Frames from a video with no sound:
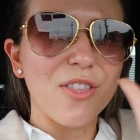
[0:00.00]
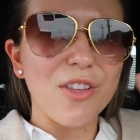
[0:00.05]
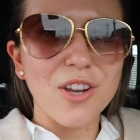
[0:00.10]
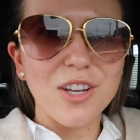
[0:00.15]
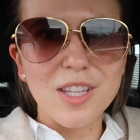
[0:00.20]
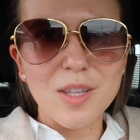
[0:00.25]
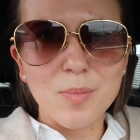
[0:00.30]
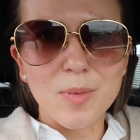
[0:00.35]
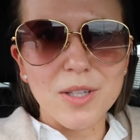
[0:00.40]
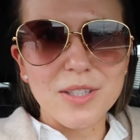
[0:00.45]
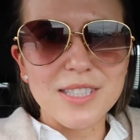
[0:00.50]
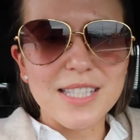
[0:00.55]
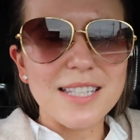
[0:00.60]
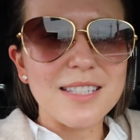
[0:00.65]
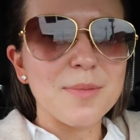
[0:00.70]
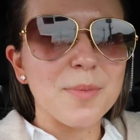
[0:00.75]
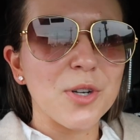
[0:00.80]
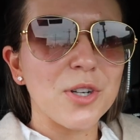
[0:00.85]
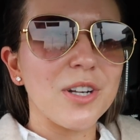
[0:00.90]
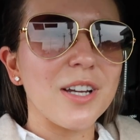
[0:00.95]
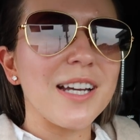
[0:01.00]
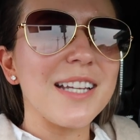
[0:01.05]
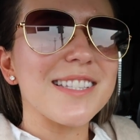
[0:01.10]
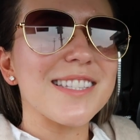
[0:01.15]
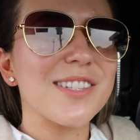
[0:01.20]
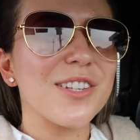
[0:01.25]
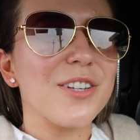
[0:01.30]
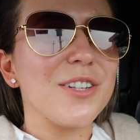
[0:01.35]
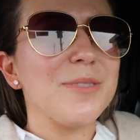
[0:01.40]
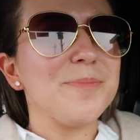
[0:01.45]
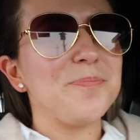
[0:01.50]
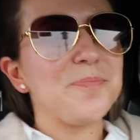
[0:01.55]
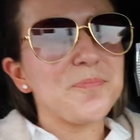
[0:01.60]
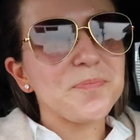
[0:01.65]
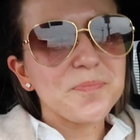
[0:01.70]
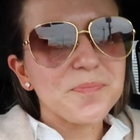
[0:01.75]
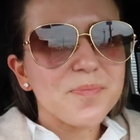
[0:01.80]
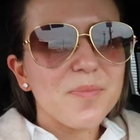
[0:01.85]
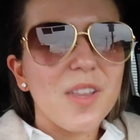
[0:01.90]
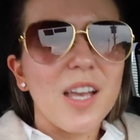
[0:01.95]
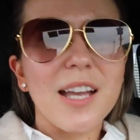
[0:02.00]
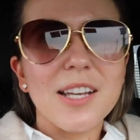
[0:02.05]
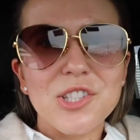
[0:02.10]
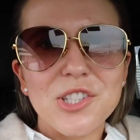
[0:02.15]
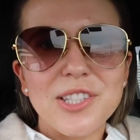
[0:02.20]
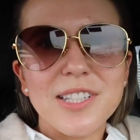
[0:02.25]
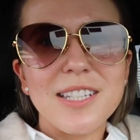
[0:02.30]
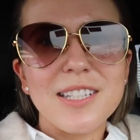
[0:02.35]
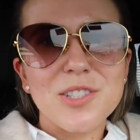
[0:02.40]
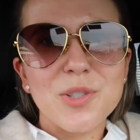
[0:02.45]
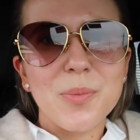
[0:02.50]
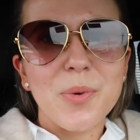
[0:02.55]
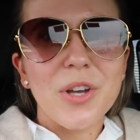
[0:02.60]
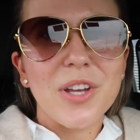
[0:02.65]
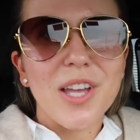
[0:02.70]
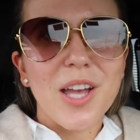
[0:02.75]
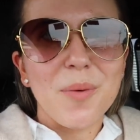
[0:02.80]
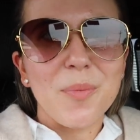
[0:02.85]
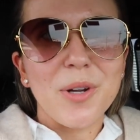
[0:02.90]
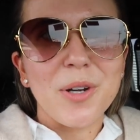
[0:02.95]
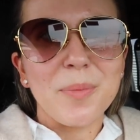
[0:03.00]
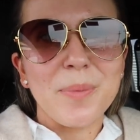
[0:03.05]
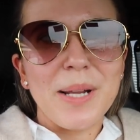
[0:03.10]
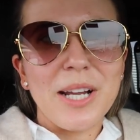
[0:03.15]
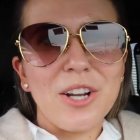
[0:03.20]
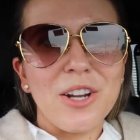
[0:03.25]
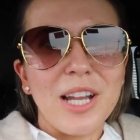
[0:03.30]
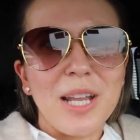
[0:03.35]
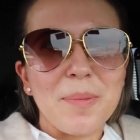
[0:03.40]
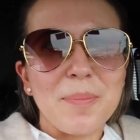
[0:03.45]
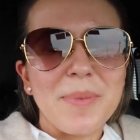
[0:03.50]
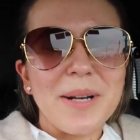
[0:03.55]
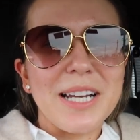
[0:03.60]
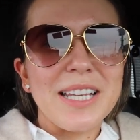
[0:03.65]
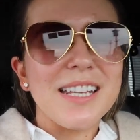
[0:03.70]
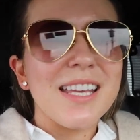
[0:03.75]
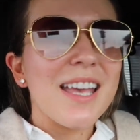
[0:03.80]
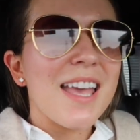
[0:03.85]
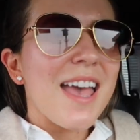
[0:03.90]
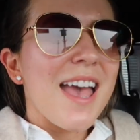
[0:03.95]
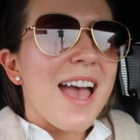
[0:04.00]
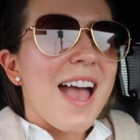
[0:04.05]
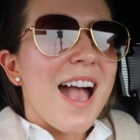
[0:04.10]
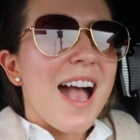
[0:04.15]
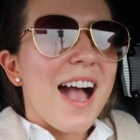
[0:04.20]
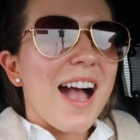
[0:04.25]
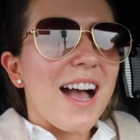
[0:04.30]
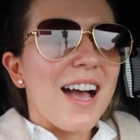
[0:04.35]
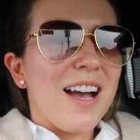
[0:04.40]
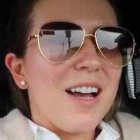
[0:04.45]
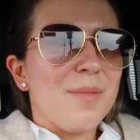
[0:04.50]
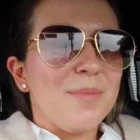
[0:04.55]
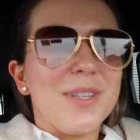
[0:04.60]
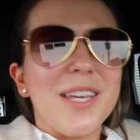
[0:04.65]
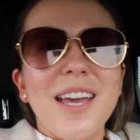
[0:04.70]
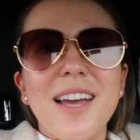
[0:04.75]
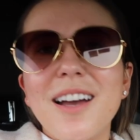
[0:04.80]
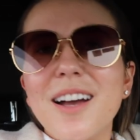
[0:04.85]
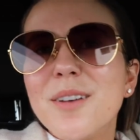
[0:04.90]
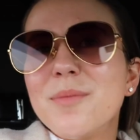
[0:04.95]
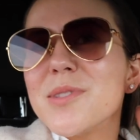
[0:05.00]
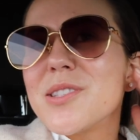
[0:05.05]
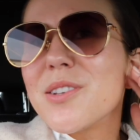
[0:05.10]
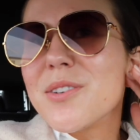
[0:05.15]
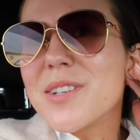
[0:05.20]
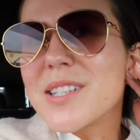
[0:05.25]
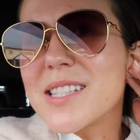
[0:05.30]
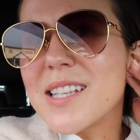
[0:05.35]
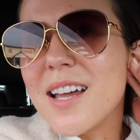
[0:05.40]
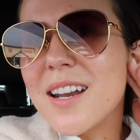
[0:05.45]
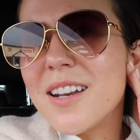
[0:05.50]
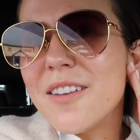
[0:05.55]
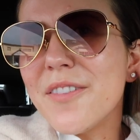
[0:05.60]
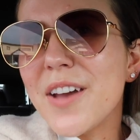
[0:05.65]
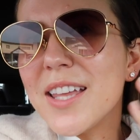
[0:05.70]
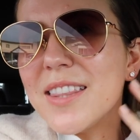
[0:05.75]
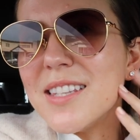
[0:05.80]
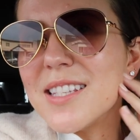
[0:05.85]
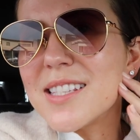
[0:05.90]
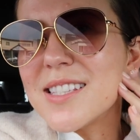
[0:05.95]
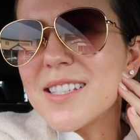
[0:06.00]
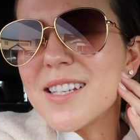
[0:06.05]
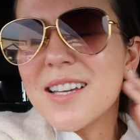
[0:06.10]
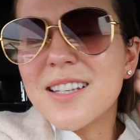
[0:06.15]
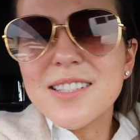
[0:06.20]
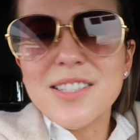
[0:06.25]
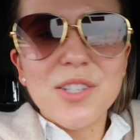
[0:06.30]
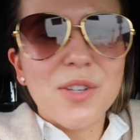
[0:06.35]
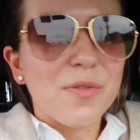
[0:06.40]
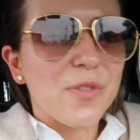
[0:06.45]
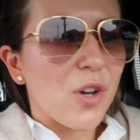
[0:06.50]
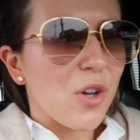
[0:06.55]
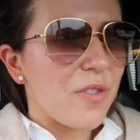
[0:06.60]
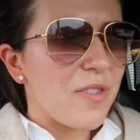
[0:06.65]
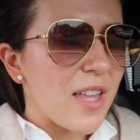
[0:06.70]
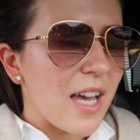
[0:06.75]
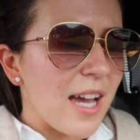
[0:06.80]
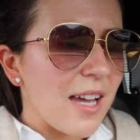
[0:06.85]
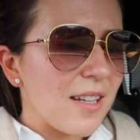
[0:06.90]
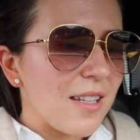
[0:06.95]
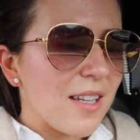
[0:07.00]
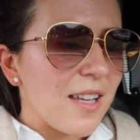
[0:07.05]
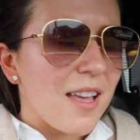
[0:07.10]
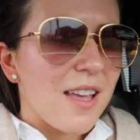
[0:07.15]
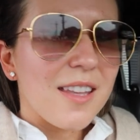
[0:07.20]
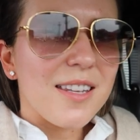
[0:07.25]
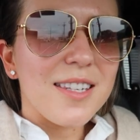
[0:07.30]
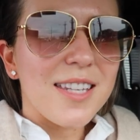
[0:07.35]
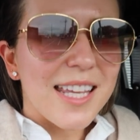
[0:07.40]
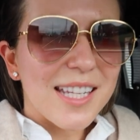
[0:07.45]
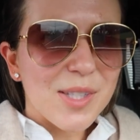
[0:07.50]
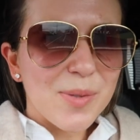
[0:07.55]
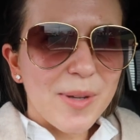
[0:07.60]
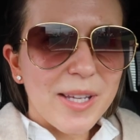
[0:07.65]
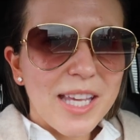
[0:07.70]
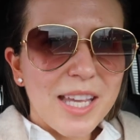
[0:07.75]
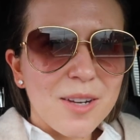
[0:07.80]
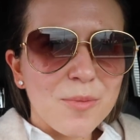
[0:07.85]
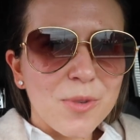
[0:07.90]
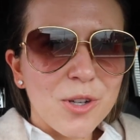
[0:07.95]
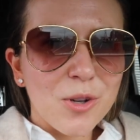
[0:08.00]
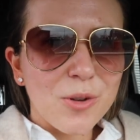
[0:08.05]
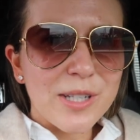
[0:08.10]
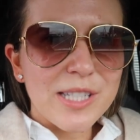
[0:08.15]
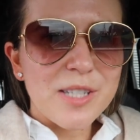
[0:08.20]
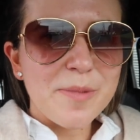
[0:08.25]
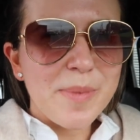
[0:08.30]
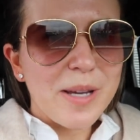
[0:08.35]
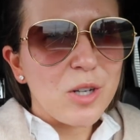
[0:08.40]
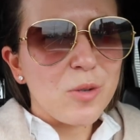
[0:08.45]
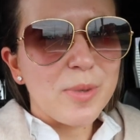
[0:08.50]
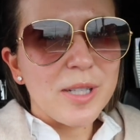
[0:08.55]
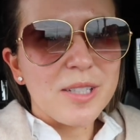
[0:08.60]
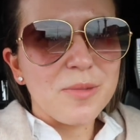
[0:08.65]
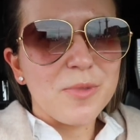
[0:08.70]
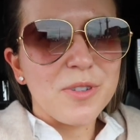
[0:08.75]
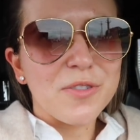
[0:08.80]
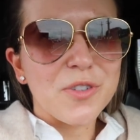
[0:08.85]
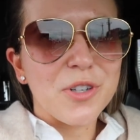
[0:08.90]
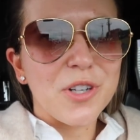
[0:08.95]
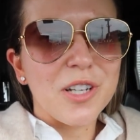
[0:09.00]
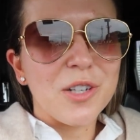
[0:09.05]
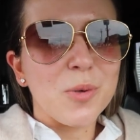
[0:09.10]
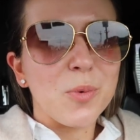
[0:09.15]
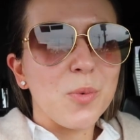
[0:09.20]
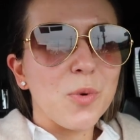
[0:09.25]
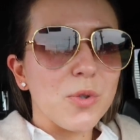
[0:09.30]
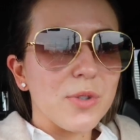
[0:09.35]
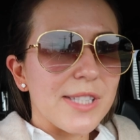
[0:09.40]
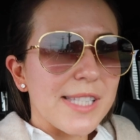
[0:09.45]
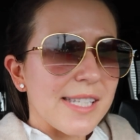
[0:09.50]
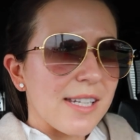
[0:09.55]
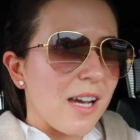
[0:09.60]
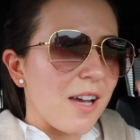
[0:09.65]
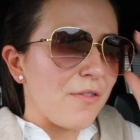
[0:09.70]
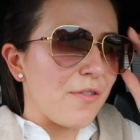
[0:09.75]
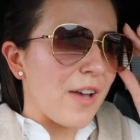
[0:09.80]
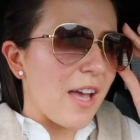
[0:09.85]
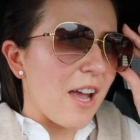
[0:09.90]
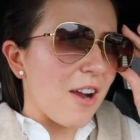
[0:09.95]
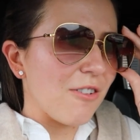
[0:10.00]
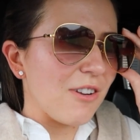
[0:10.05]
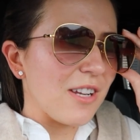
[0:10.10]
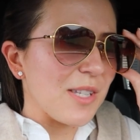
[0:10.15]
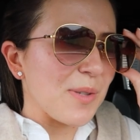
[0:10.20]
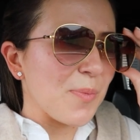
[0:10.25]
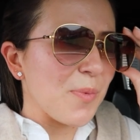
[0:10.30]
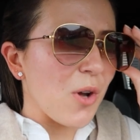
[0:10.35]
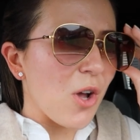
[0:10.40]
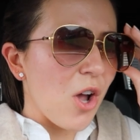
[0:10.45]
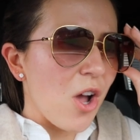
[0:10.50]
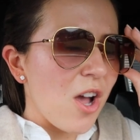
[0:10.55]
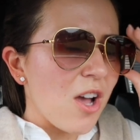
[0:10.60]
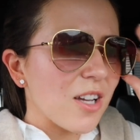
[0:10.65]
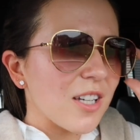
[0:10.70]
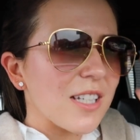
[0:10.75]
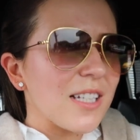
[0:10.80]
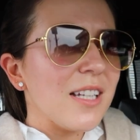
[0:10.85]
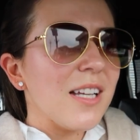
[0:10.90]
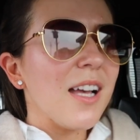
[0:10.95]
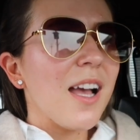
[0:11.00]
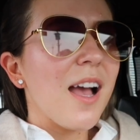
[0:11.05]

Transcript: 30th birthday tomorrow night, so actually need to work out what I'm wearing, but yeah, I'm so excited I've had this done. So I've got that. Next weekend we're going to Melbourne, we've got an awards night for Harry's work.